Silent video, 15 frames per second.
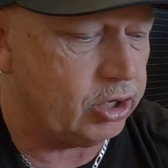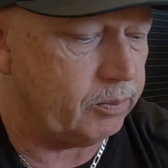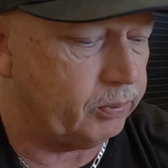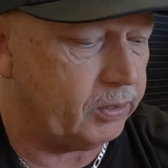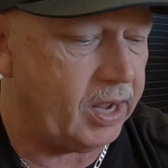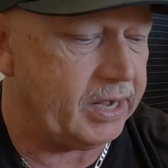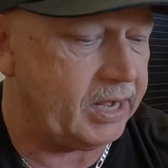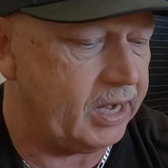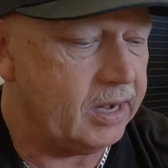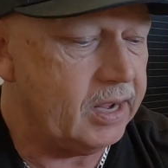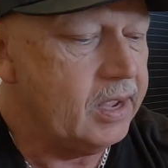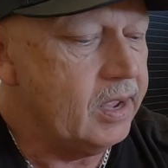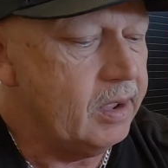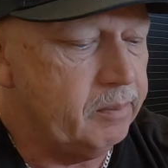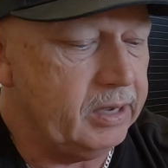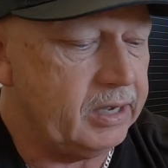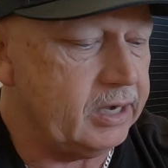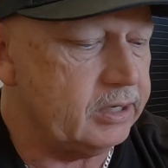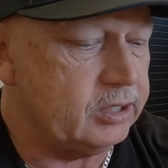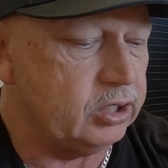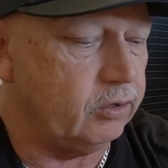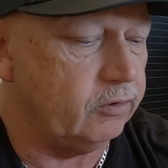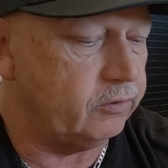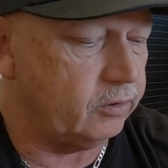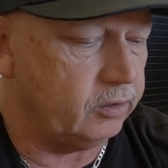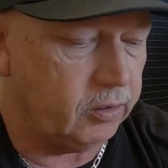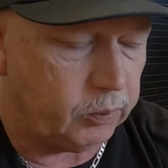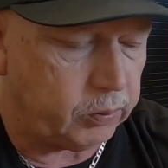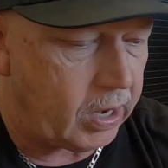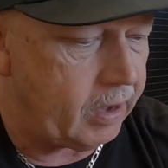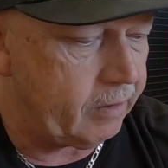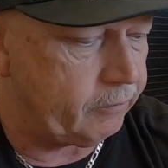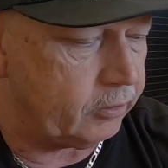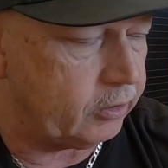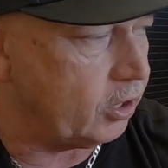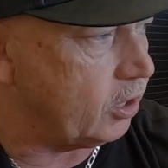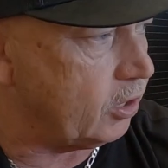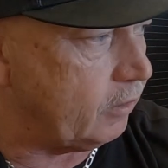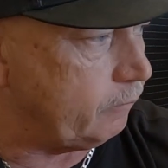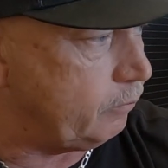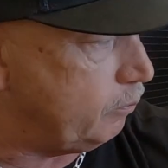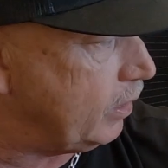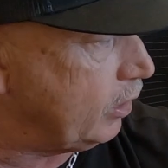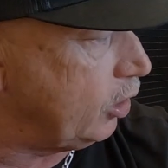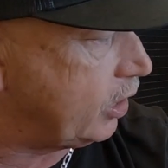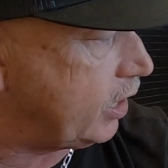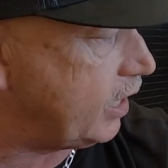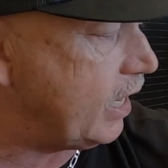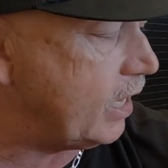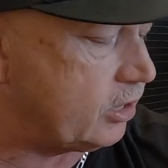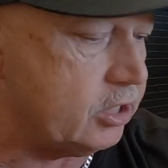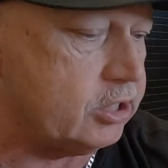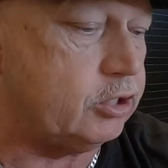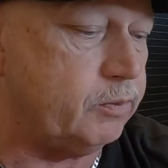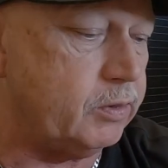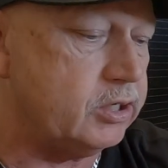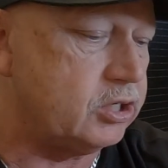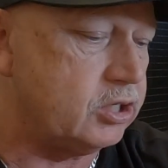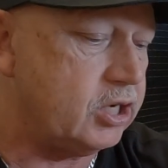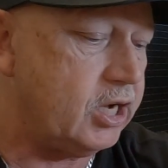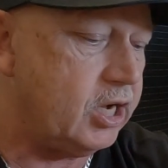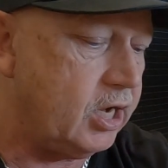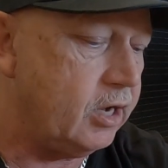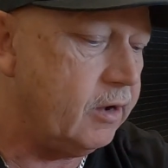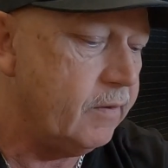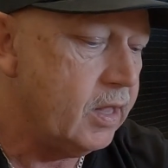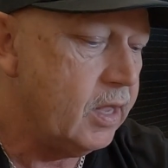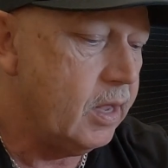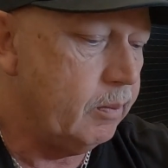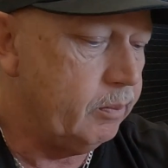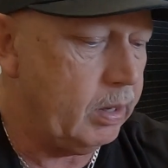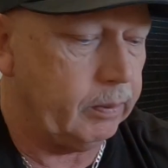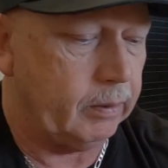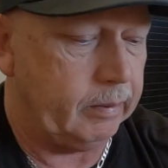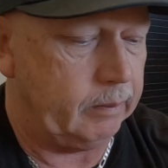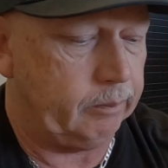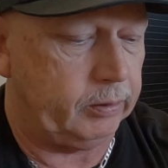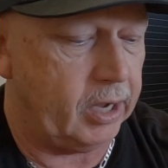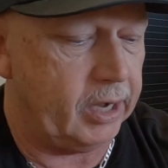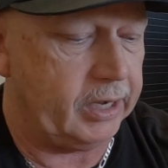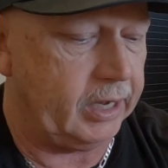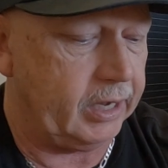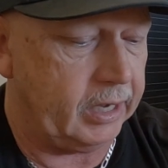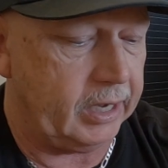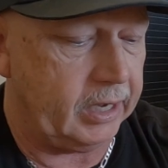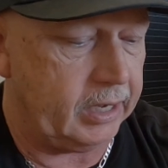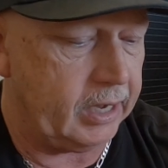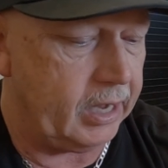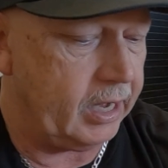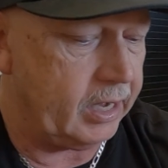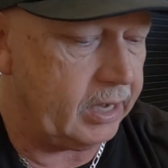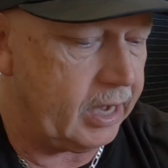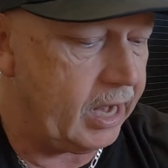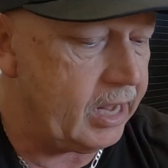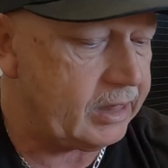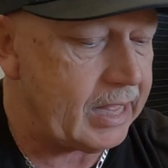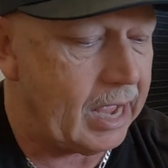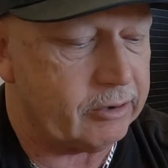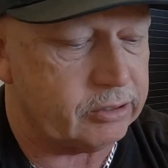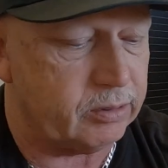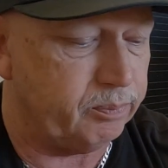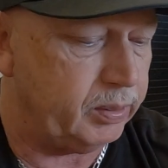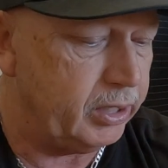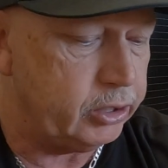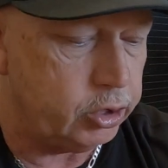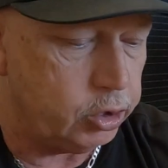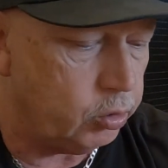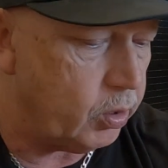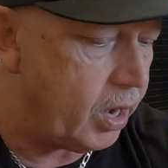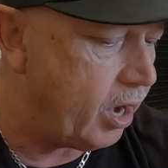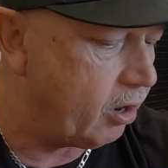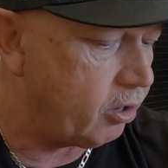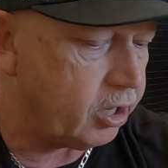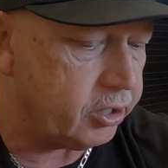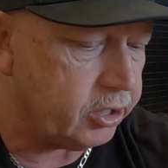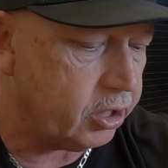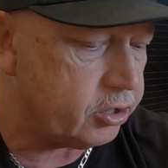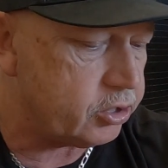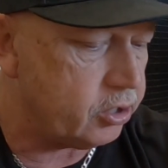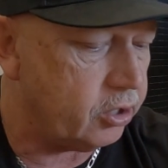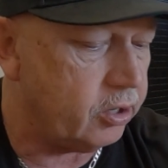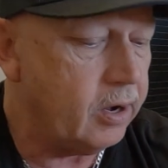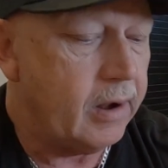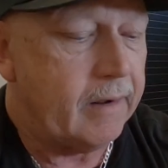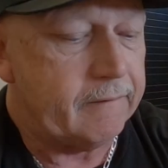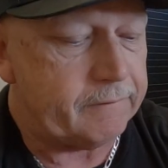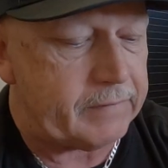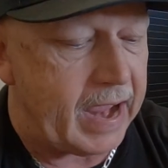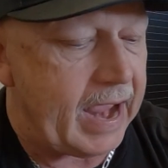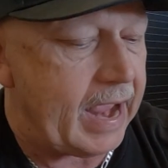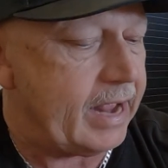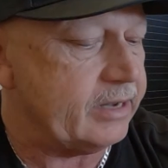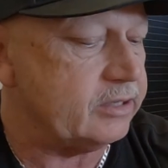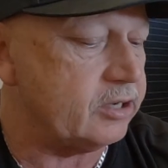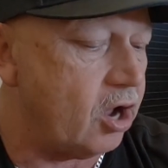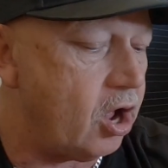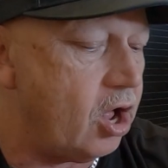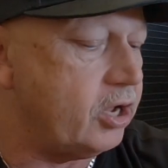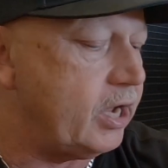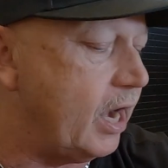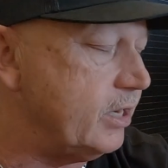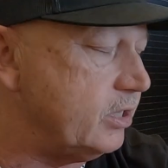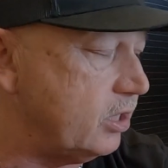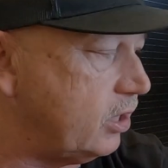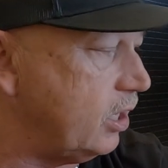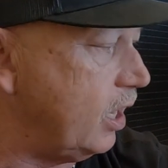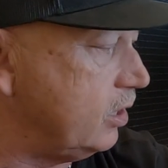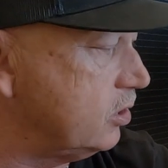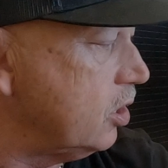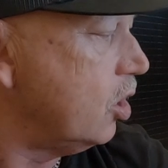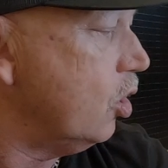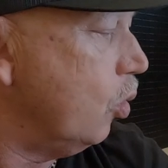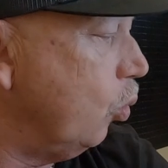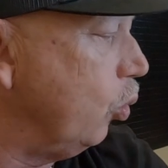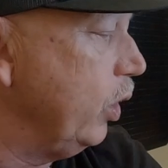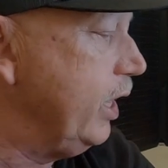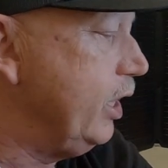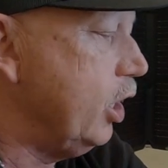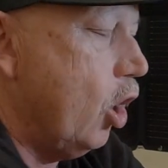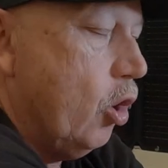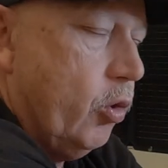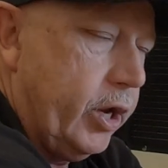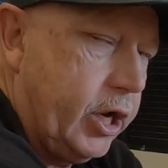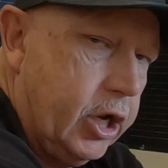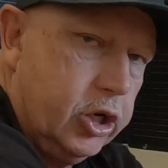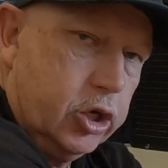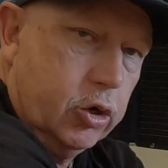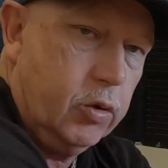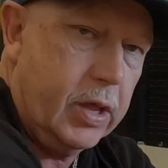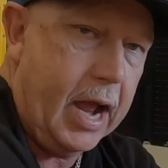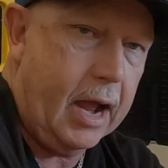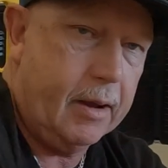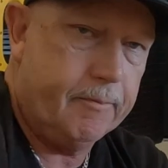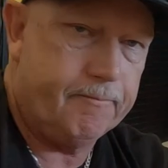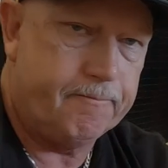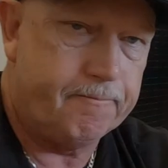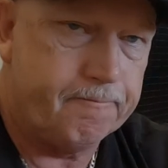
you can plug in, because you probably, if you've been looking at this, you've been seeing people have been plugging in an 8,000 BTU air conditioner, fans, all kinds of things. We know it can do that.